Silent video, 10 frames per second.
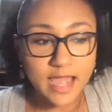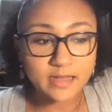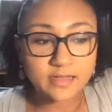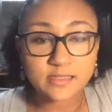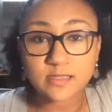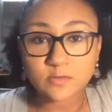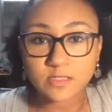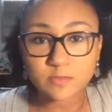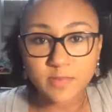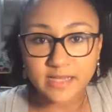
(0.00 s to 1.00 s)
how to see
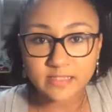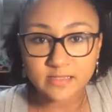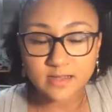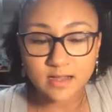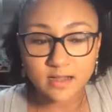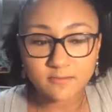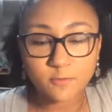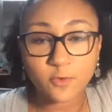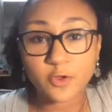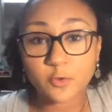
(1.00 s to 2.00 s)
what's best
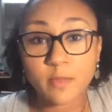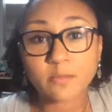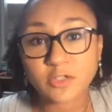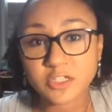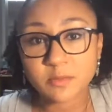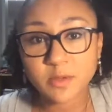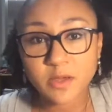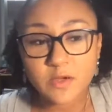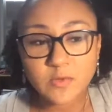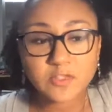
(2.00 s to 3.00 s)
for your membership,
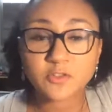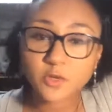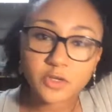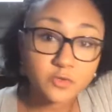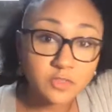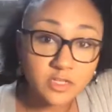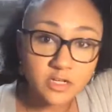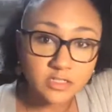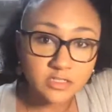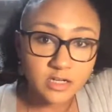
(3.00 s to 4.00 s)
which is what you'll need
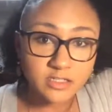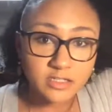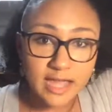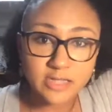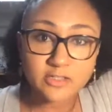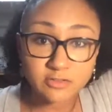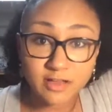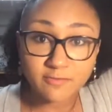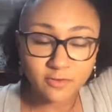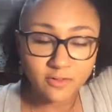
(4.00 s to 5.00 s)
on the national
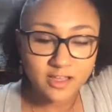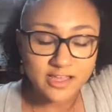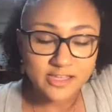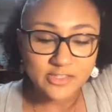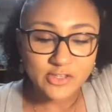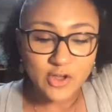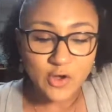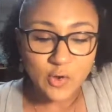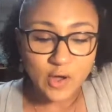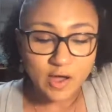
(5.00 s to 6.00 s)
level.
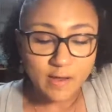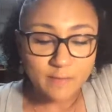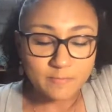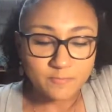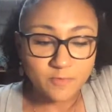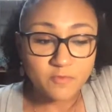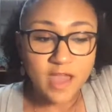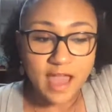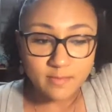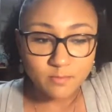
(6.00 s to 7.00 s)
So from
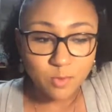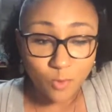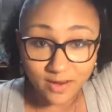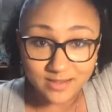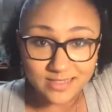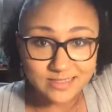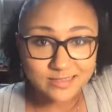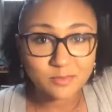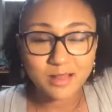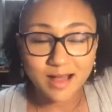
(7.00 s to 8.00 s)
that point, I did
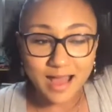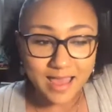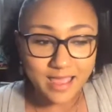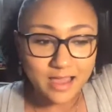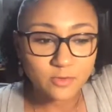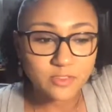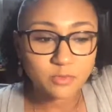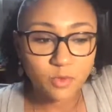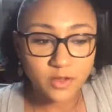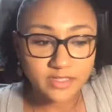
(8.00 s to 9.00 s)
apply. I was
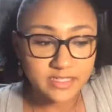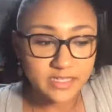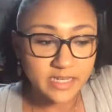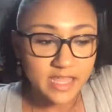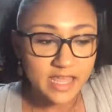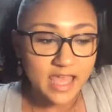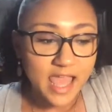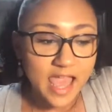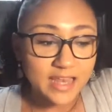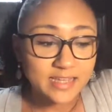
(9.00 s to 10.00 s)
appointed,
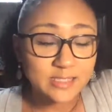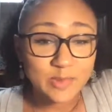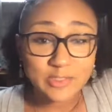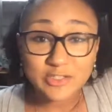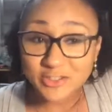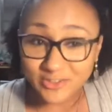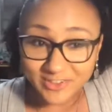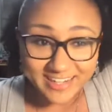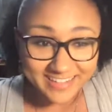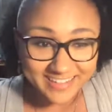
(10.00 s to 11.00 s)
and it's been a
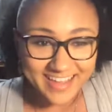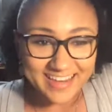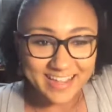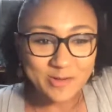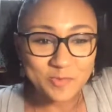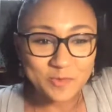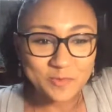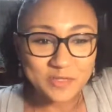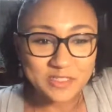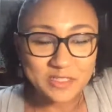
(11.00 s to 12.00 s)
journey, and I hope that
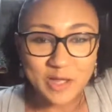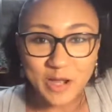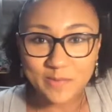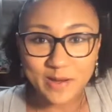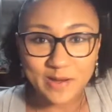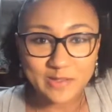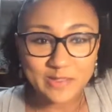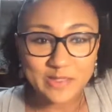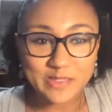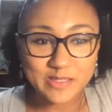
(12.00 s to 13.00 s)
we'll get to talk about on
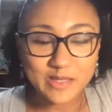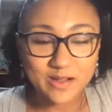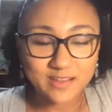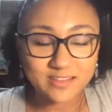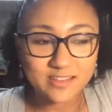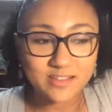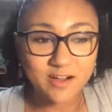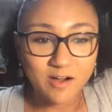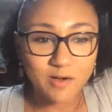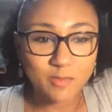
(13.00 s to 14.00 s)
this
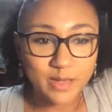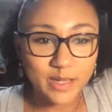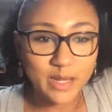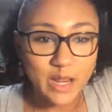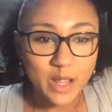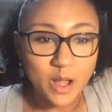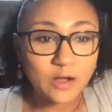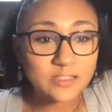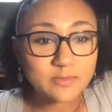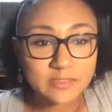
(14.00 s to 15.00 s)
call. But
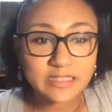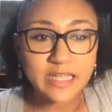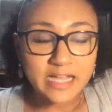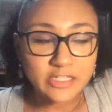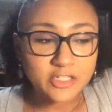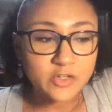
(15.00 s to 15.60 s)
ultimately, I